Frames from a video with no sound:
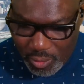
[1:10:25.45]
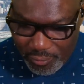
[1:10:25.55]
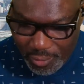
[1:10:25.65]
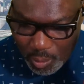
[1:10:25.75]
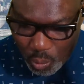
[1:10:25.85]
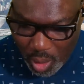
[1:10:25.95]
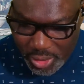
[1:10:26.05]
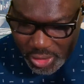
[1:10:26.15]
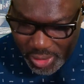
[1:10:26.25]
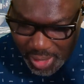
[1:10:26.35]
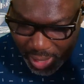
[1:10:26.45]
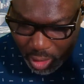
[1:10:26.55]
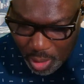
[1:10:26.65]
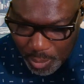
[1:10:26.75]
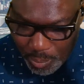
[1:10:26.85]
From what shall
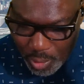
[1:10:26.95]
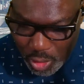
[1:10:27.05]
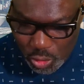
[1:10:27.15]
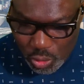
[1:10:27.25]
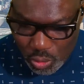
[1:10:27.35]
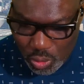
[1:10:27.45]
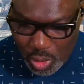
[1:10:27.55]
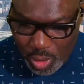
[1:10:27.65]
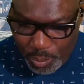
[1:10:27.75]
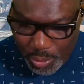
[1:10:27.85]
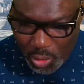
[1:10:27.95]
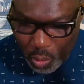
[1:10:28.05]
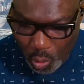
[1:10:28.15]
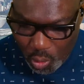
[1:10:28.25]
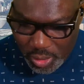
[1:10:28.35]
come upon you,
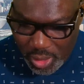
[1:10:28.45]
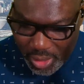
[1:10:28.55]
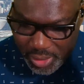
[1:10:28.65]
behold,